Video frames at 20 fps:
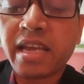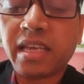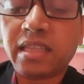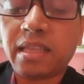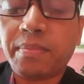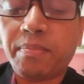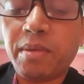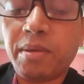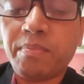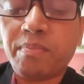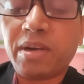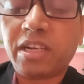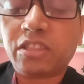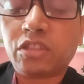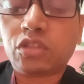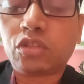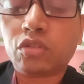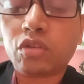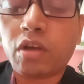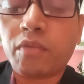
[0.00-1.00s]
The members
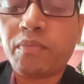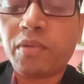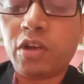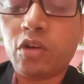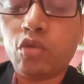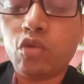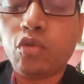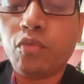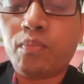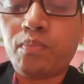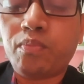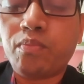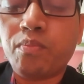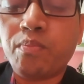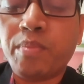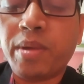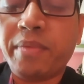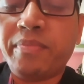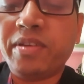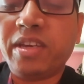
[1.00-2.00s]
of a group
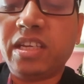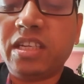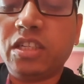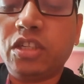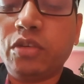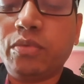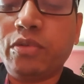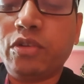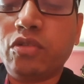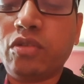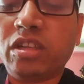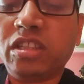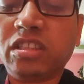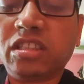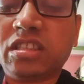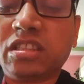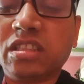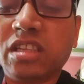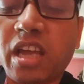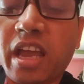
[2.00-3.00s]
may be individuals
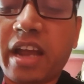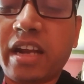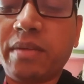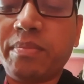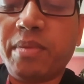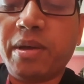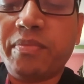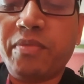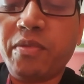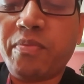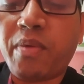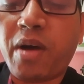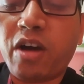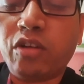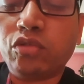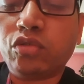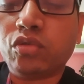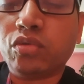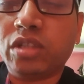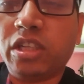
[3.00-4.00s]
and may be
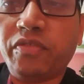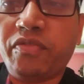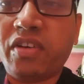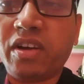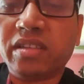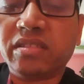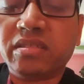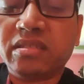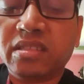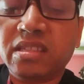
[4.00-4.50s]
found to differ